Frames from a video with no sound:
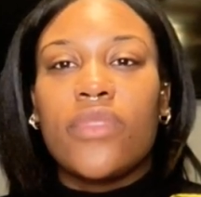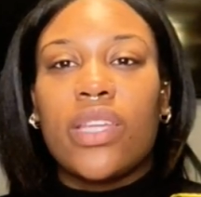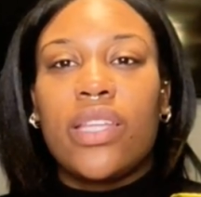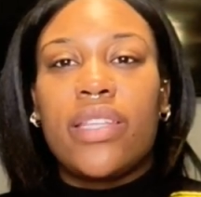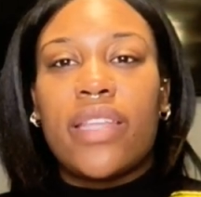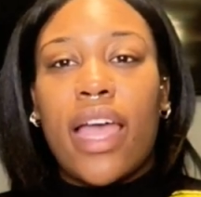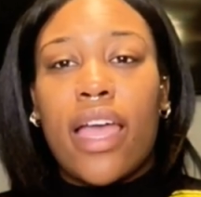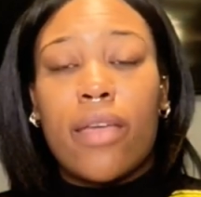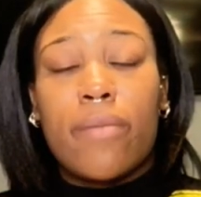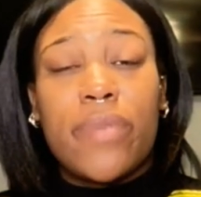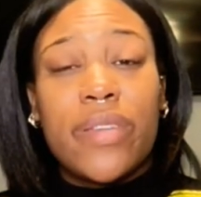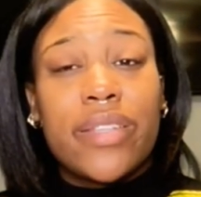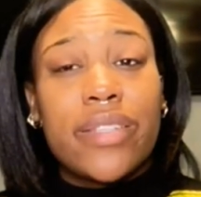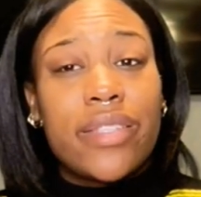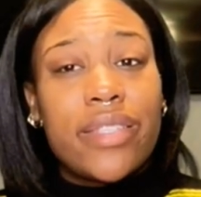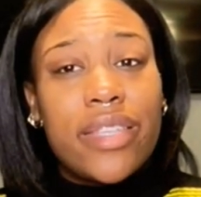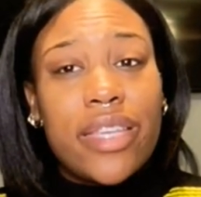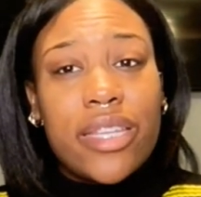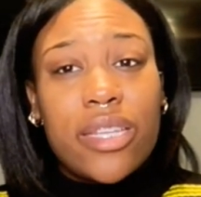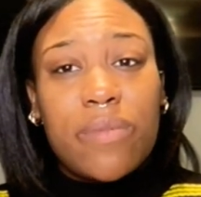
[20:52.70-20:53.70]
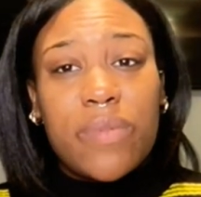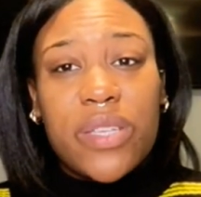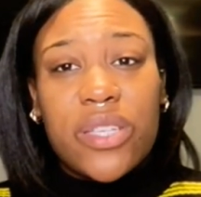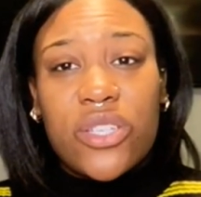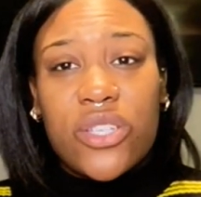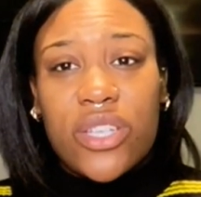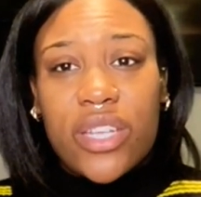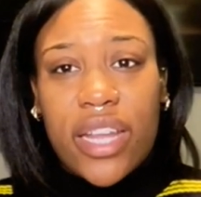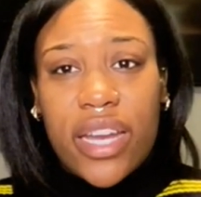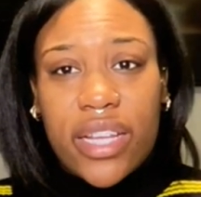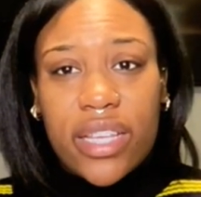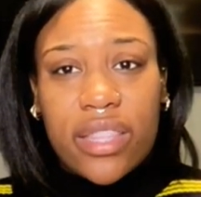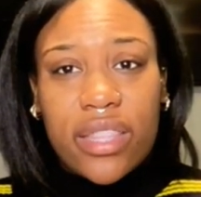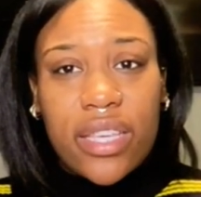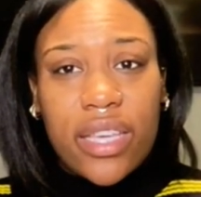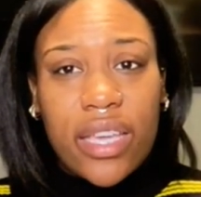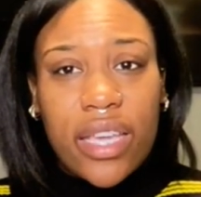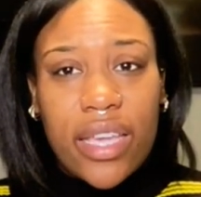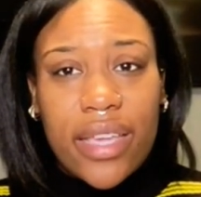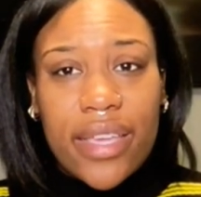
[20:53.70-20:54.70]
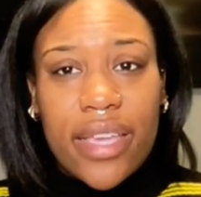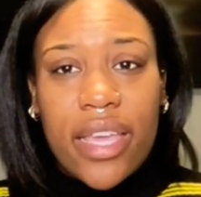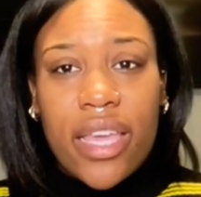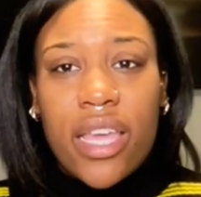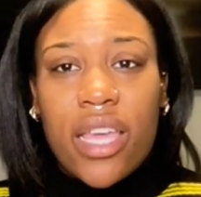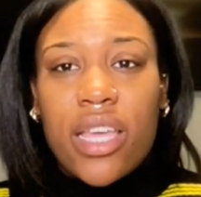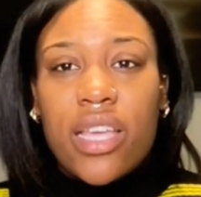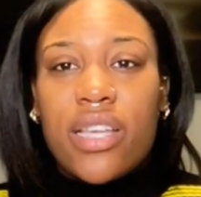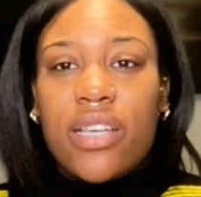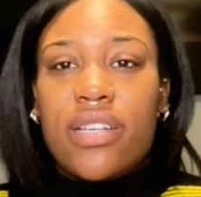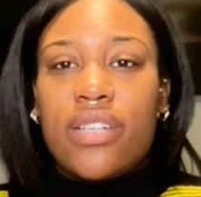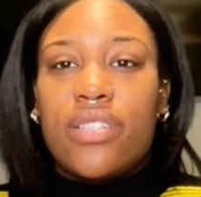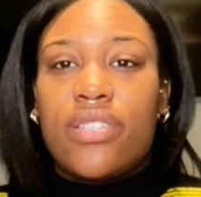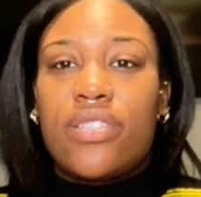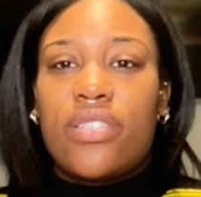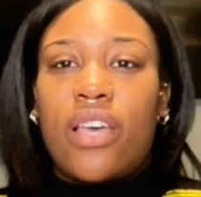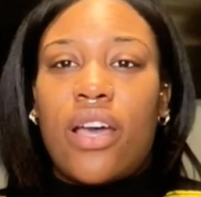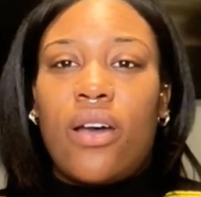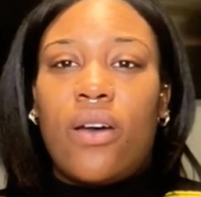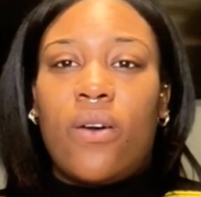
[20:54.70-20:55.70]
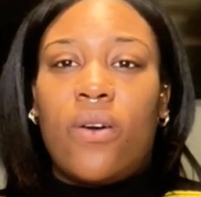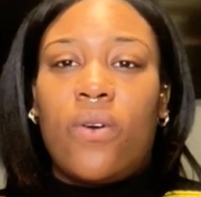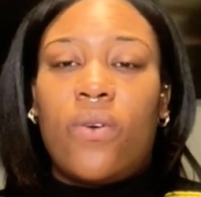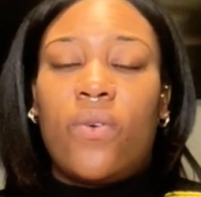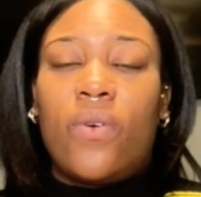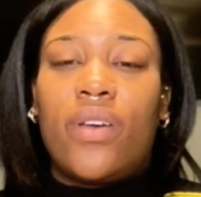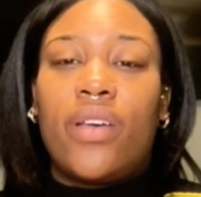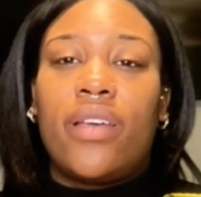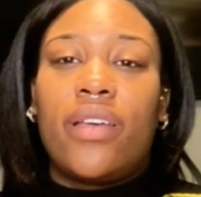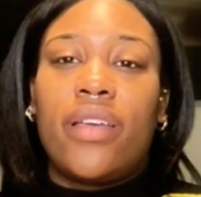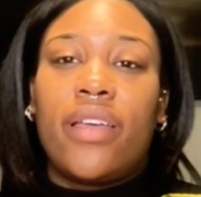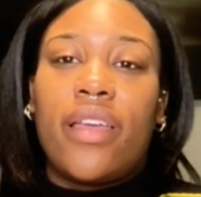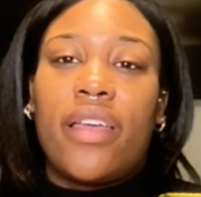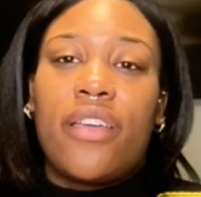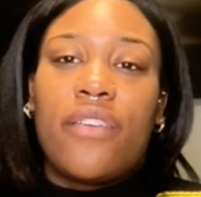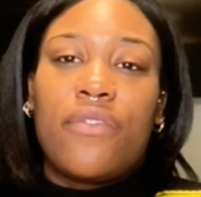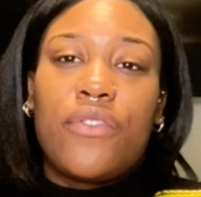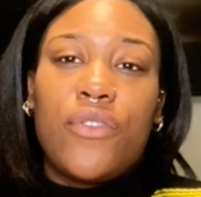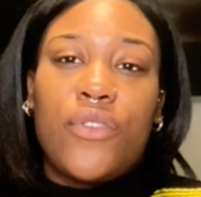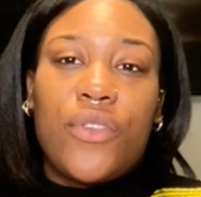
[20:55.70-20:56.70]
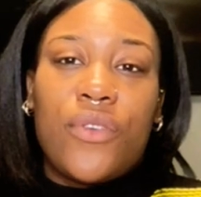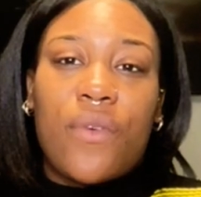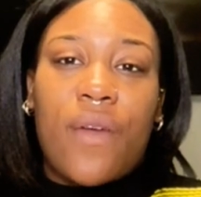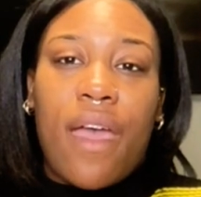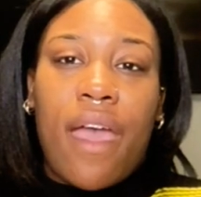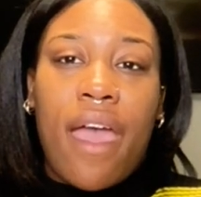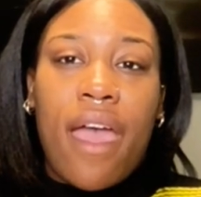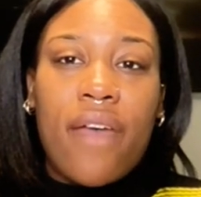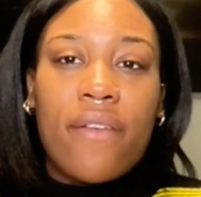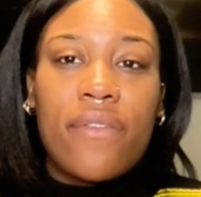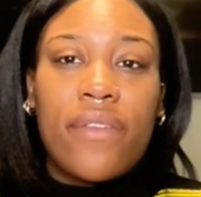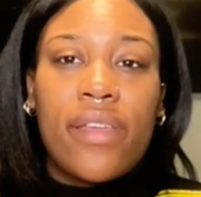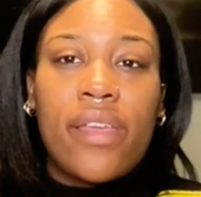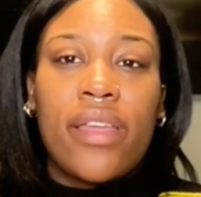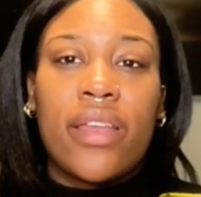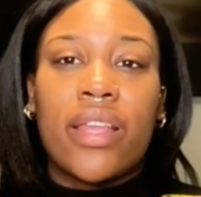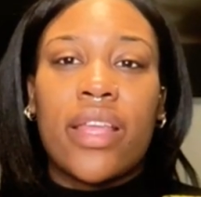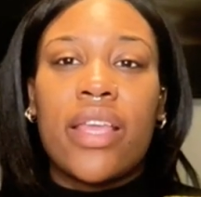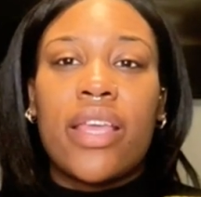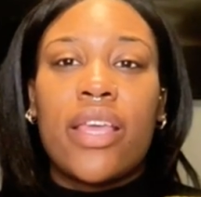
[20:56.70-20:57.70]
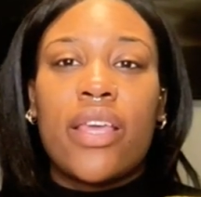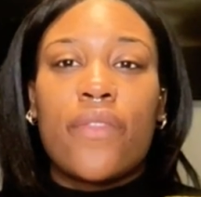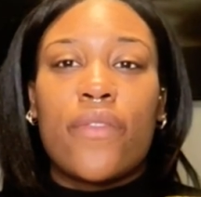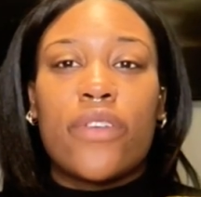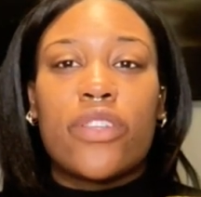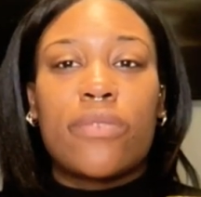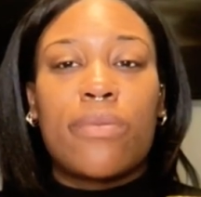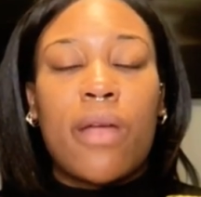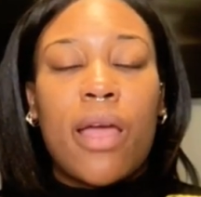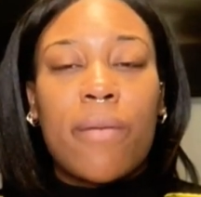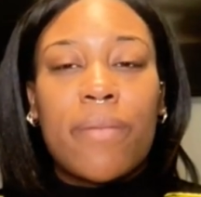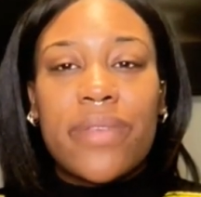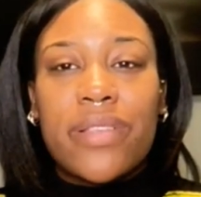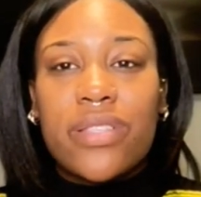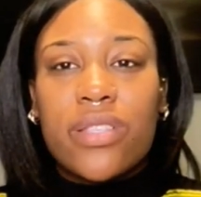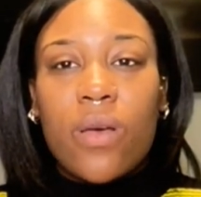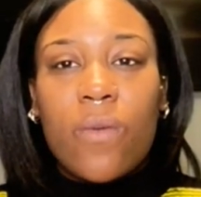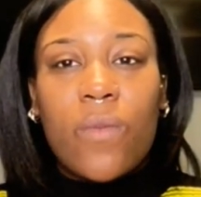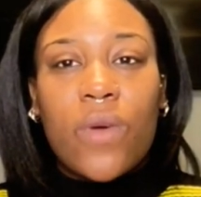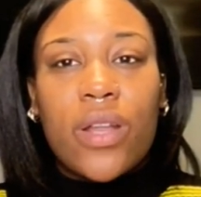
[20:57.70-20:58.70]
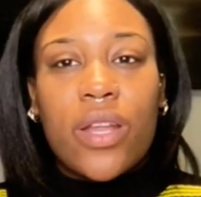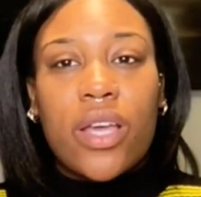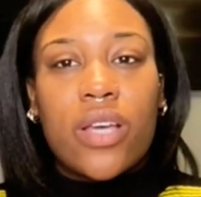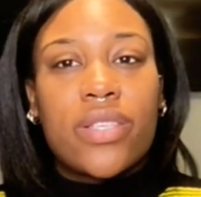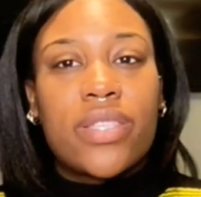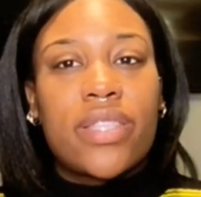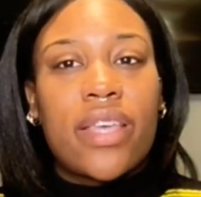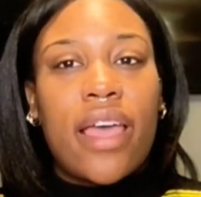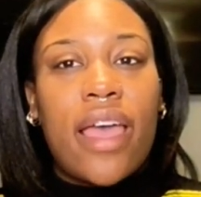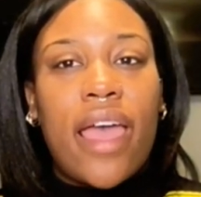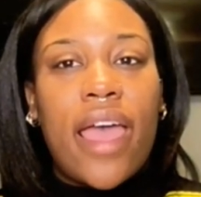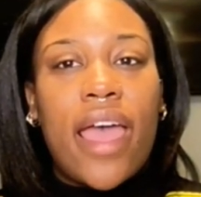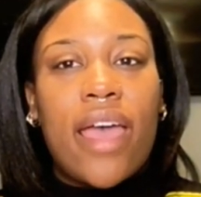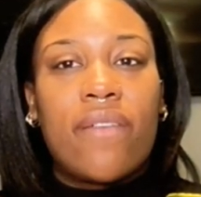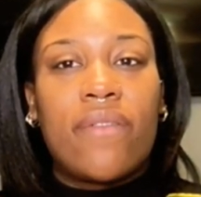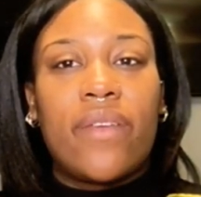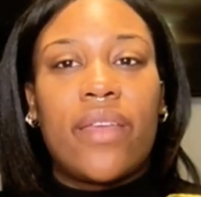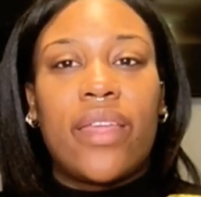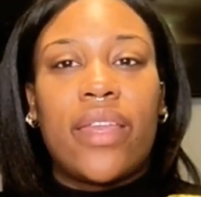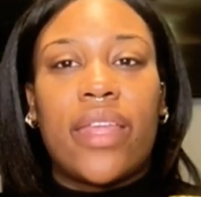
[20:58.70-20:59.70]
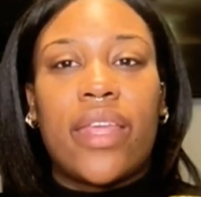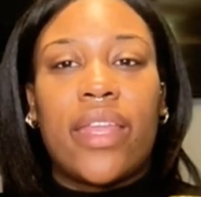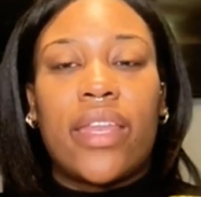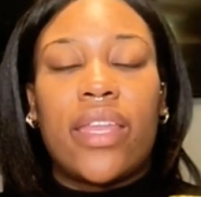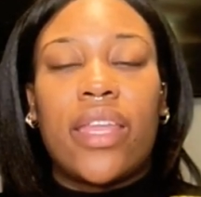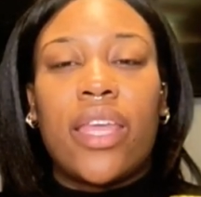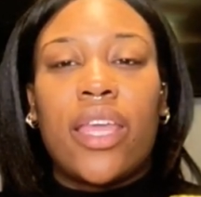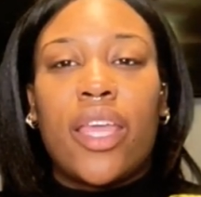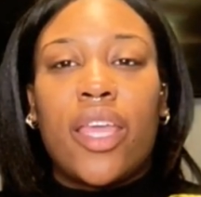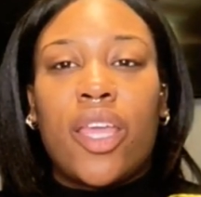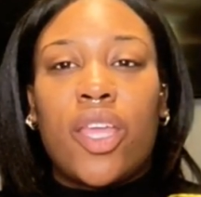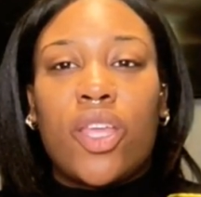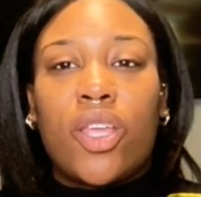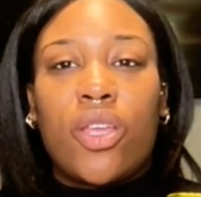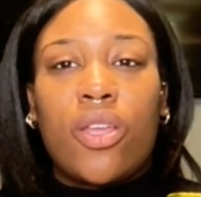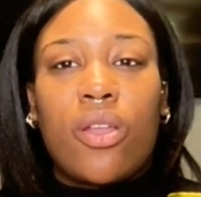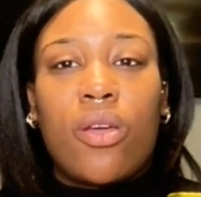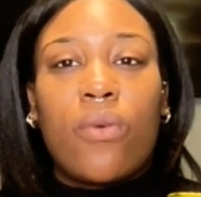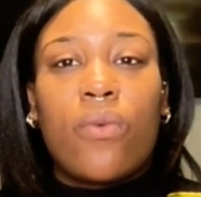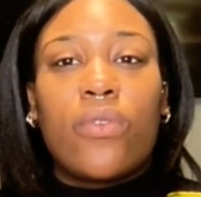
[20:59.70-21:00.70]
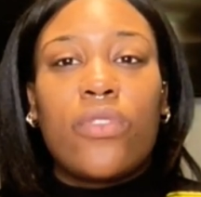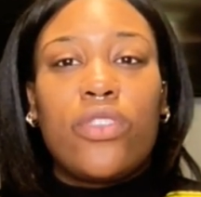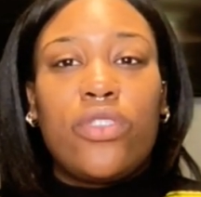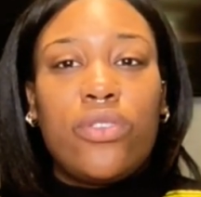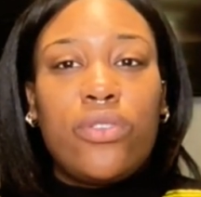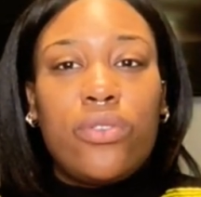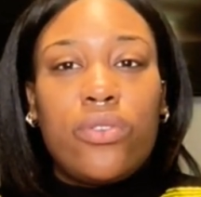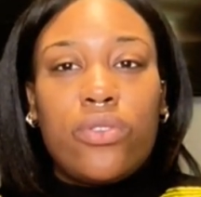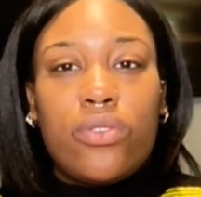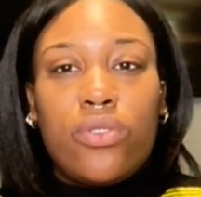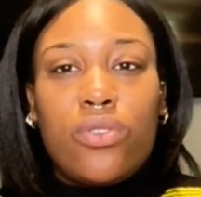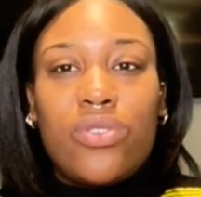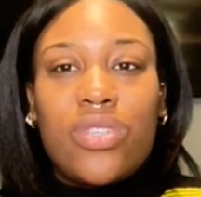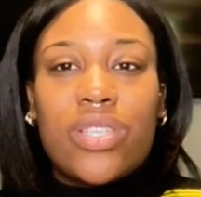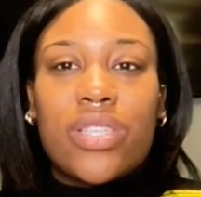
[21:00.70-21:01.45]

Diabetes tend to be a genetic thing, so if you do have it, there's probably someone else that have it, and you just